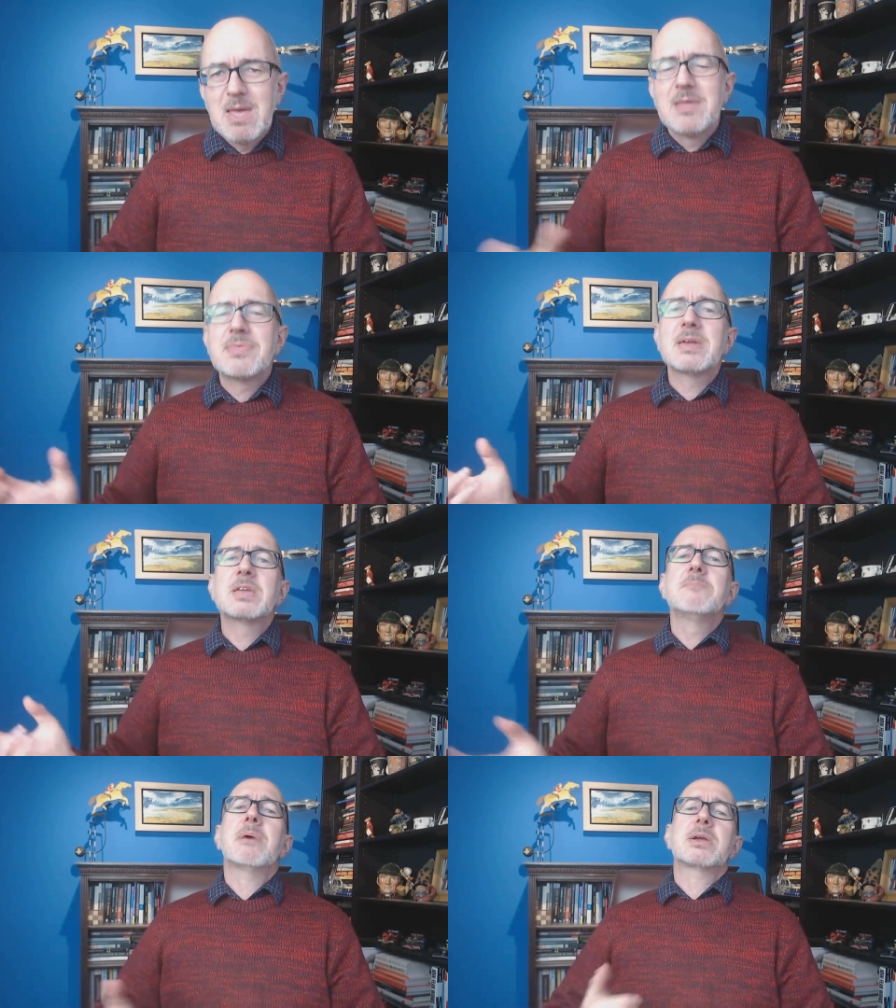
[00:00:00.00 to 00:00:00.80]

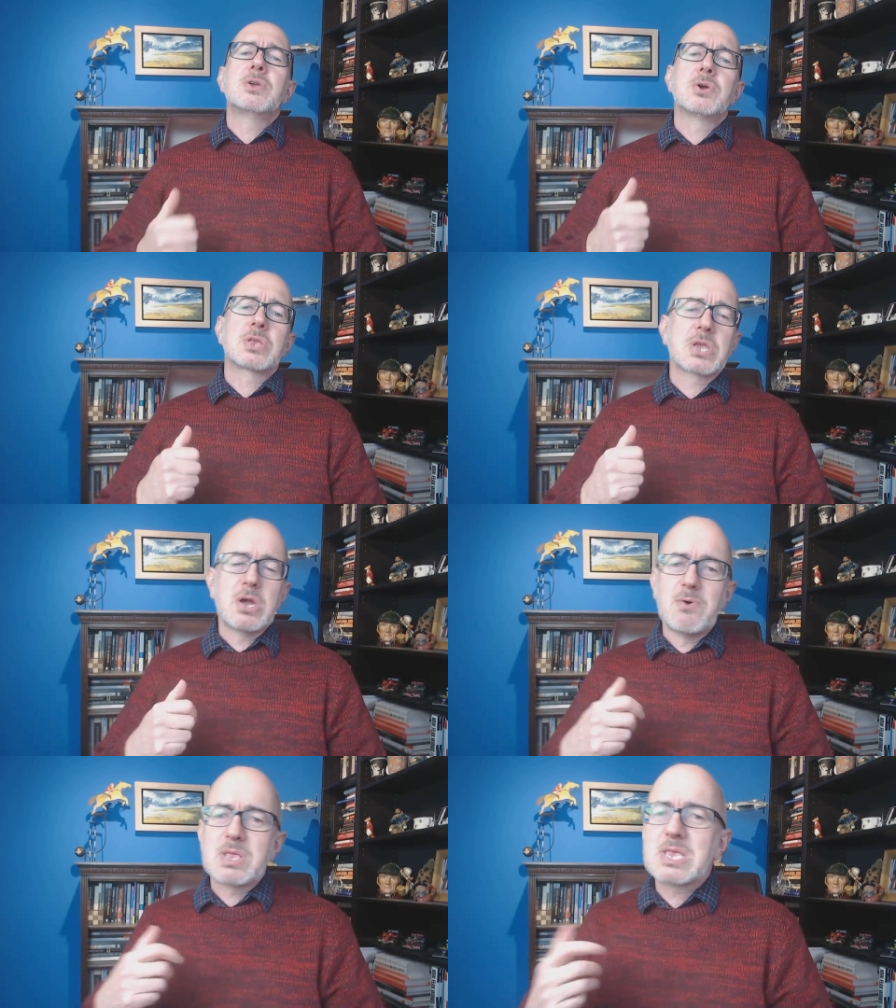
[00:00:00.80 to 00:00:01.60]
Thinking back years
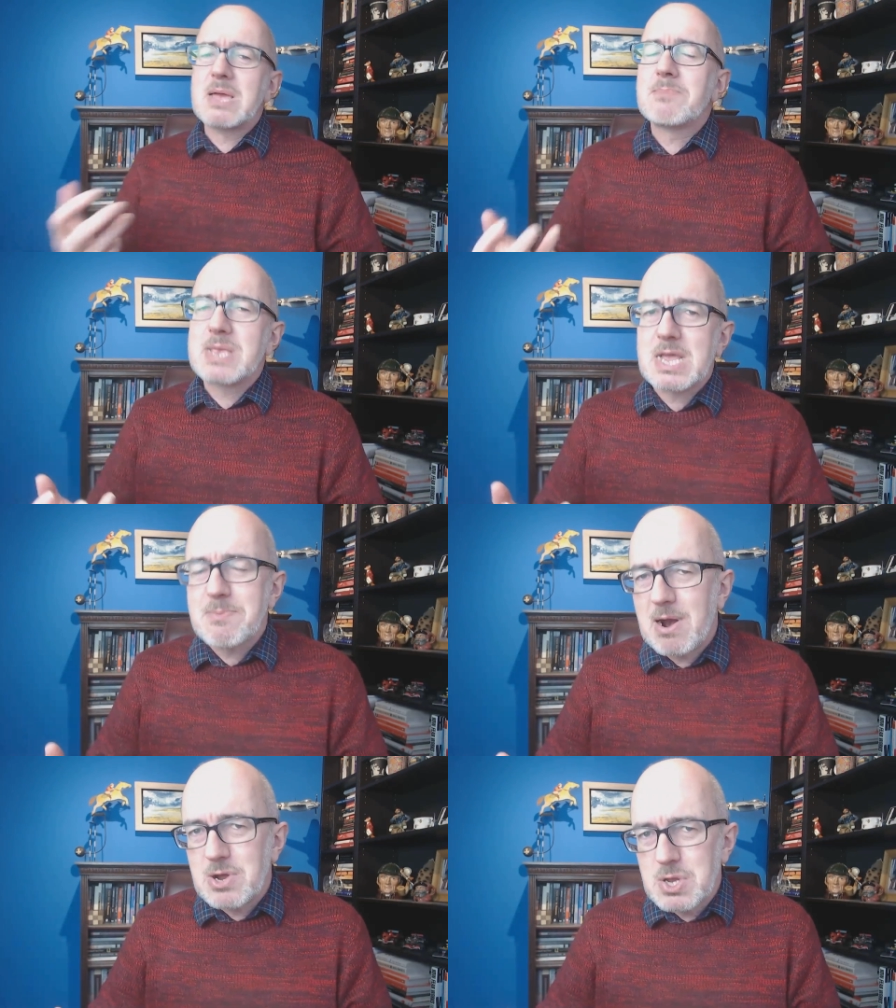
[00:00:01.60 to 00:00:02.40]
ago when same-sex
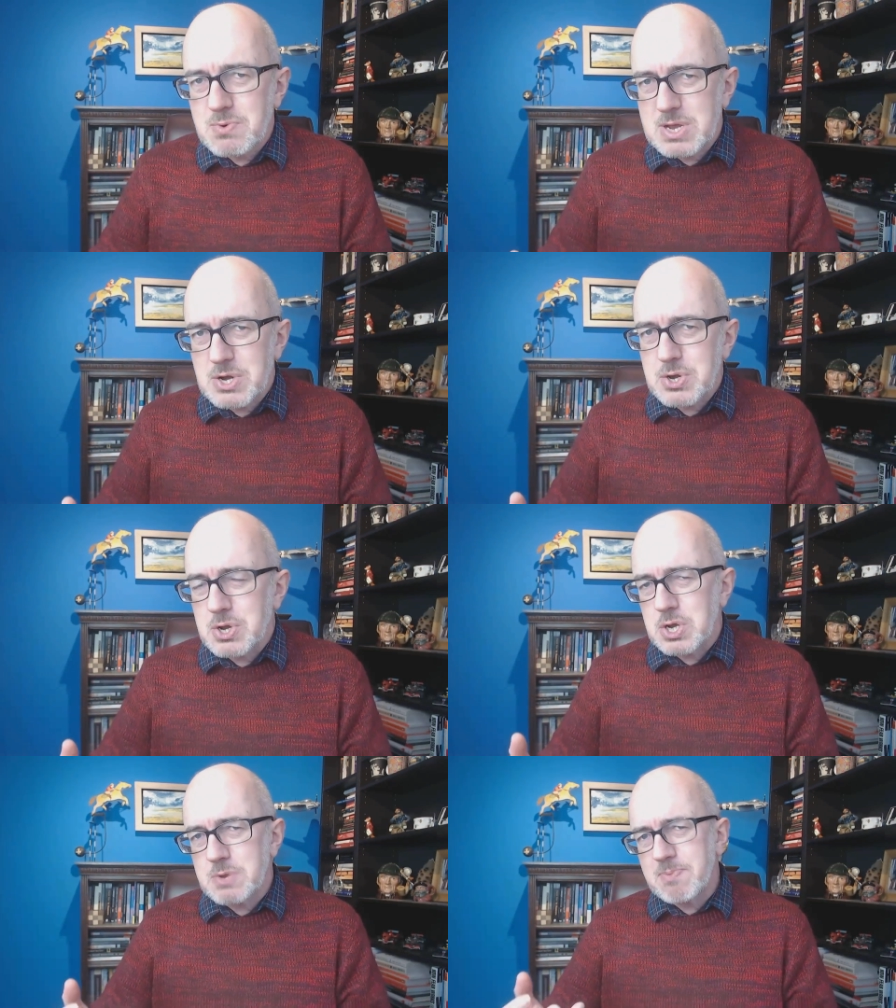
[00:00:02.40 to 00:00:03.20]
marriage was
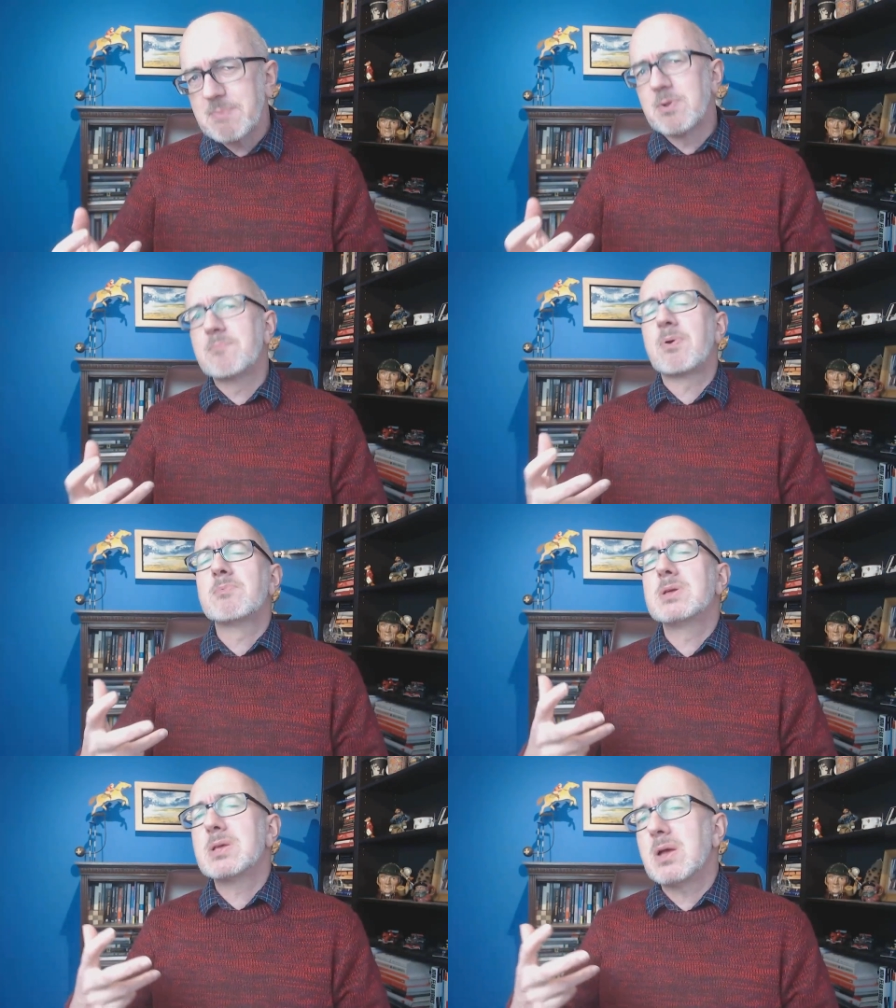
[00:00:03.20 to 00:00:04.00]
introduced, people
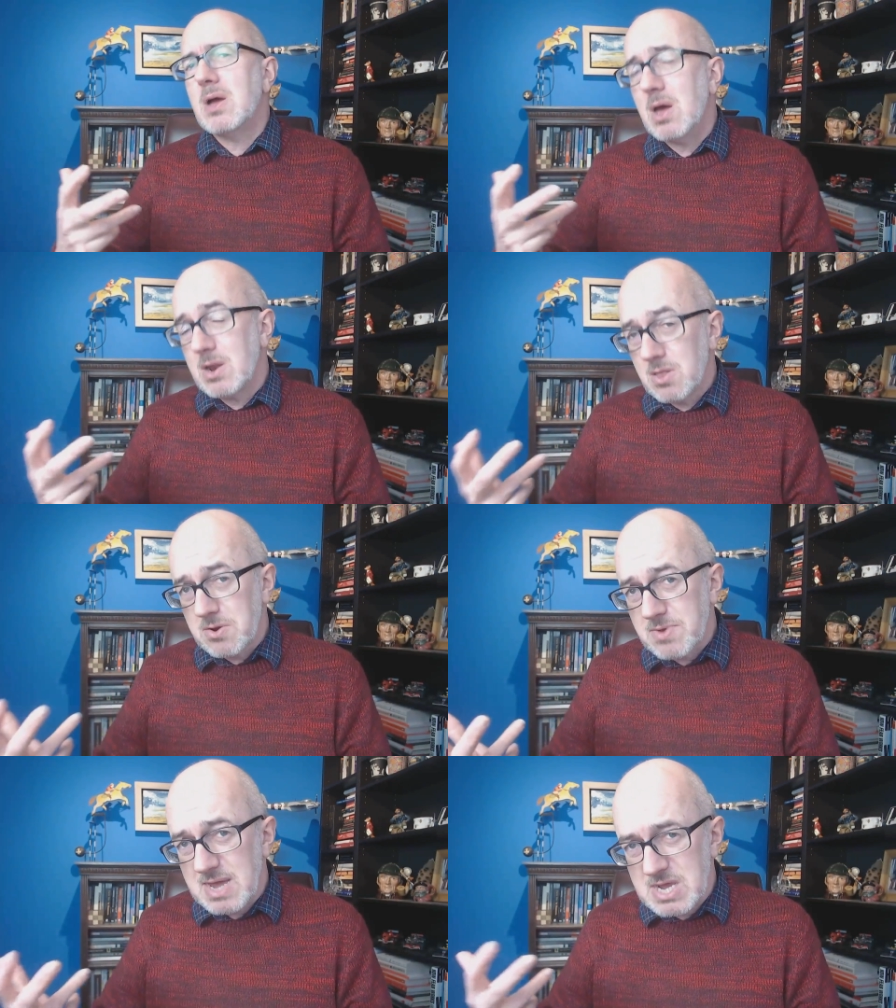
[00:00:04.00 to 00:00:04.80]
probably, in a lot
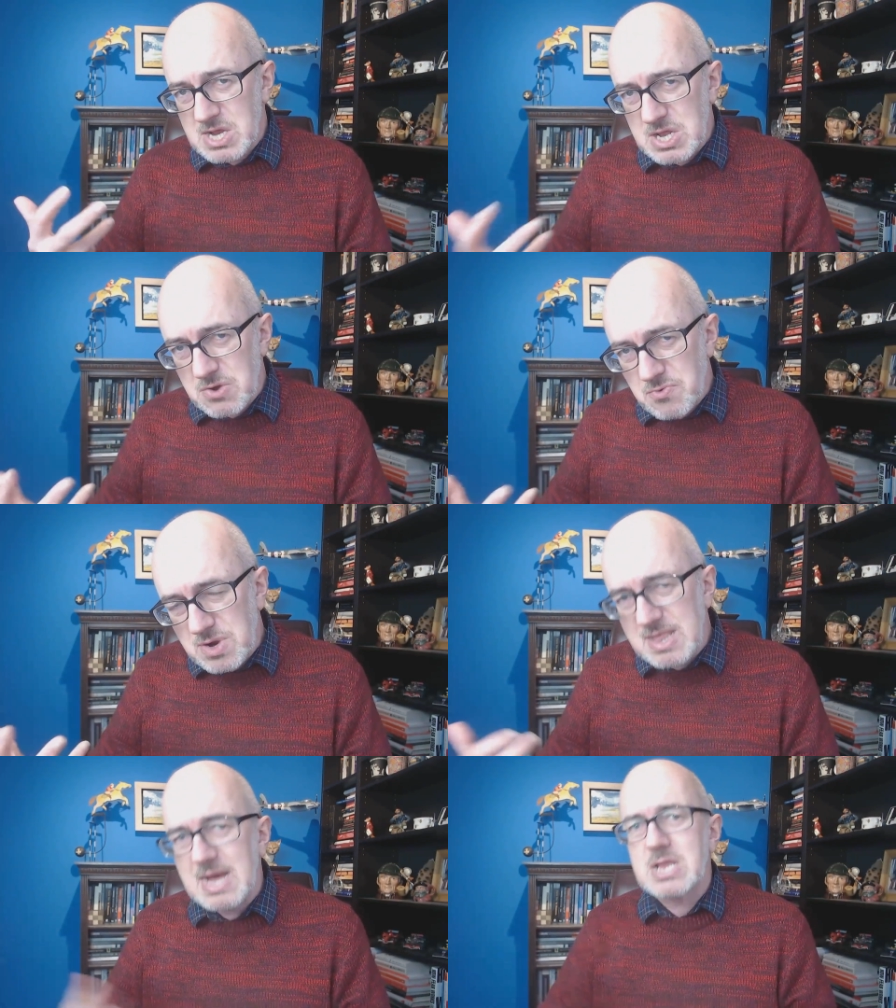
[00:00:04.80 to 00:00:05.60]
of cases, didn't
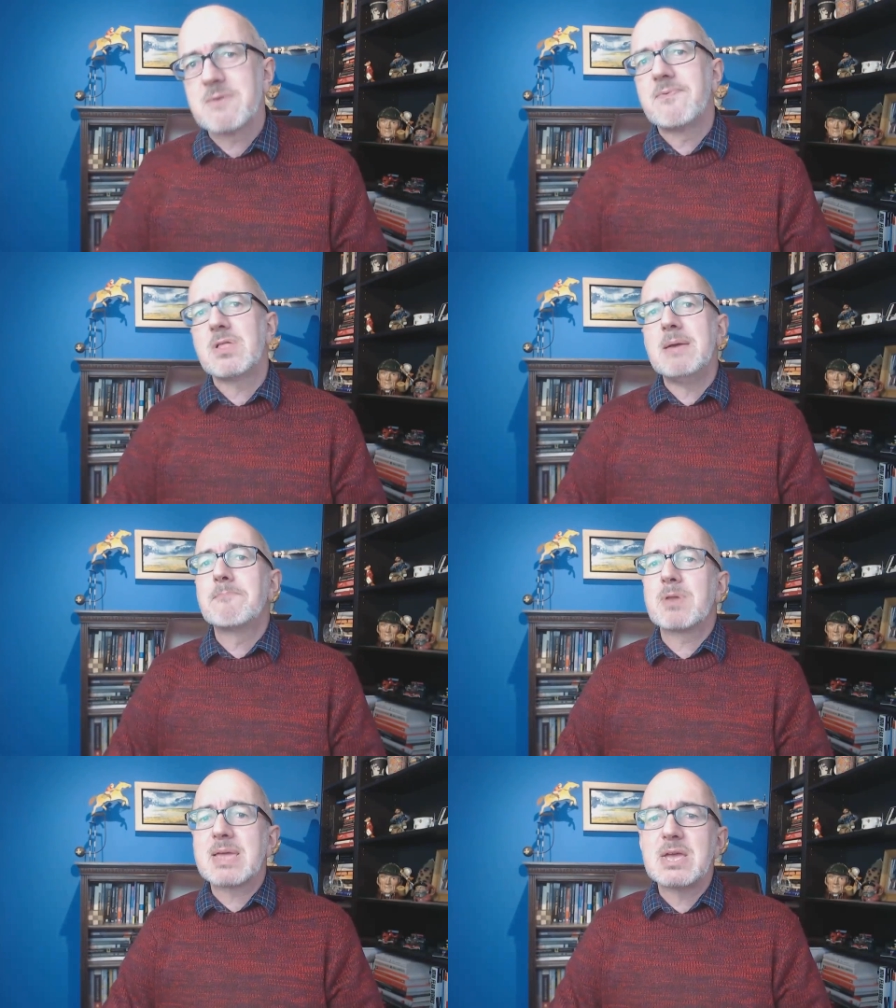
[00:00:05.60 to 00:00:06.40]
realise the full
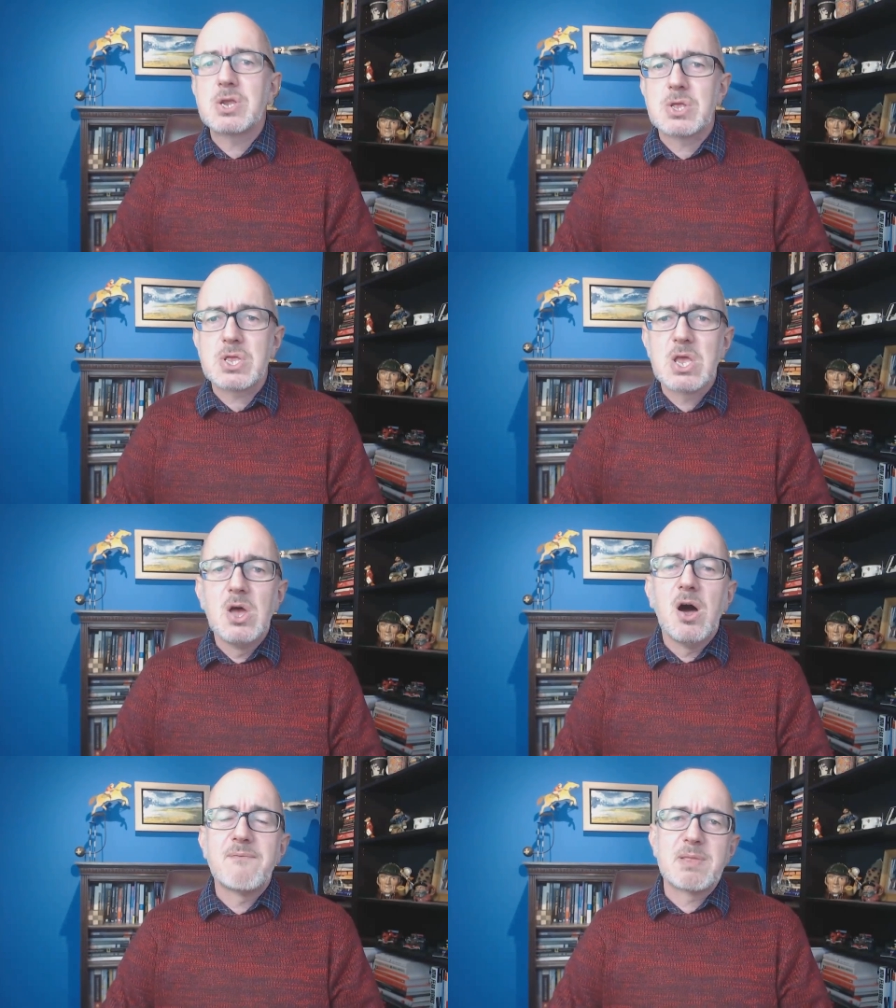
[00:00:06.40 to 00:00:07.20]
implications
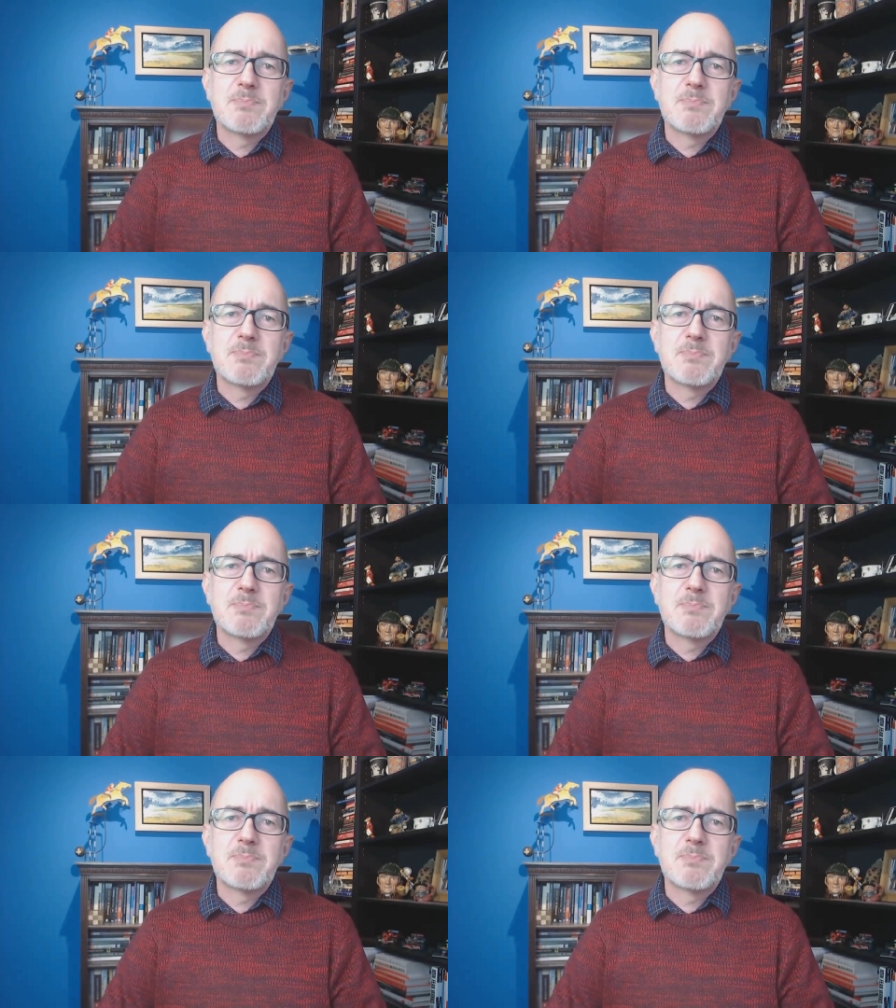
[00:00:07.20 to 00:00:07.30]
of it.